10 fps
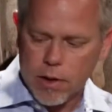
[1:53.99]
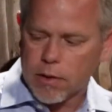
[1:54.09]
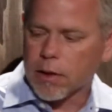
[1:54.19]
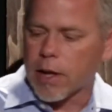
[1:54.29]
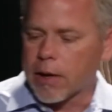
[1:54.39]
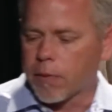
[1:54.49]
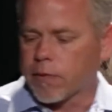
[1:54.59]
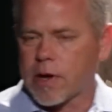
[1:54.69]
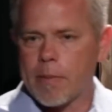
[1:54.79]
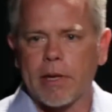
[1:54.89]
The
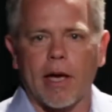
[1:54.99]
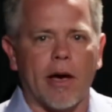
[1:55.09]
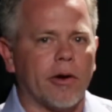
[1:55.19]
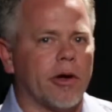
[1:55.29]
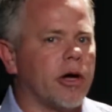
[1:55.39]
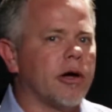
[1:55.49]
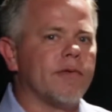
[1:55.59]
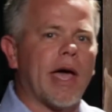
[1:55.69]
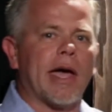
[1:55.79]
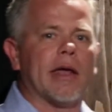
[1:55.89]
language coming out
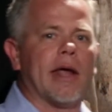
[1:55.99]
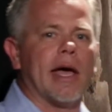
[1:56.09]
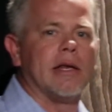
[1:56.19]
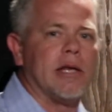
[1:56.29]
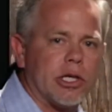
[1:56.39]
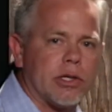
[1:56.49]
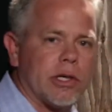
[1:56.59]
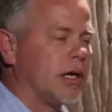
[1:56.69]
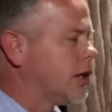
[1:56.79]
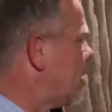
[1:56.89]
of an
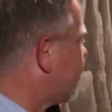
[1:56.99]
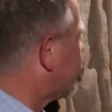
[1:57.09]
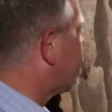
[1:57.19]
addition level